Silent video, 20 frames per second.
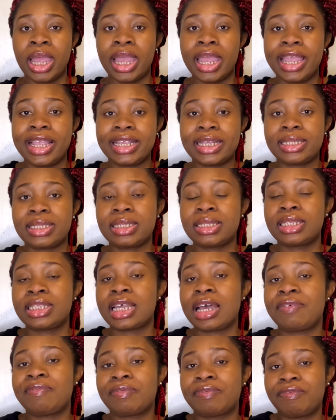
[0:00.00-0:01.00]
agency
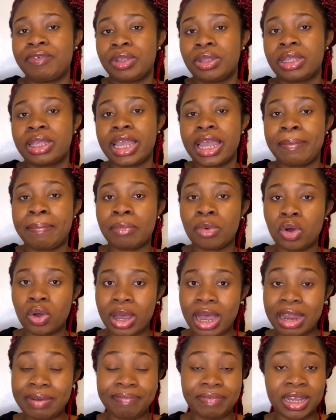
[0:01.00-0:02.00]
staff get
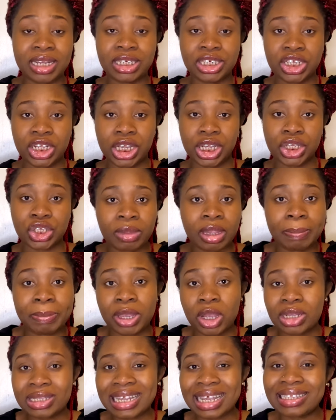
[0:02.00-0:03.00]
more advantage,
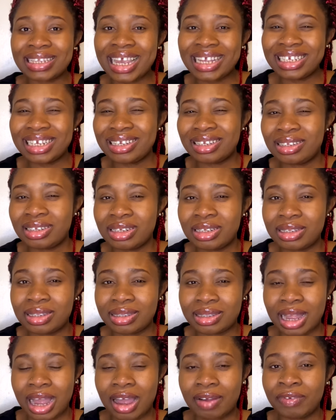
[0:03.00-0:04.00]
because as agency
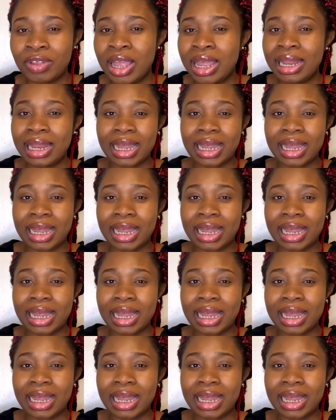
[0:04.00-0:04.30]
staff,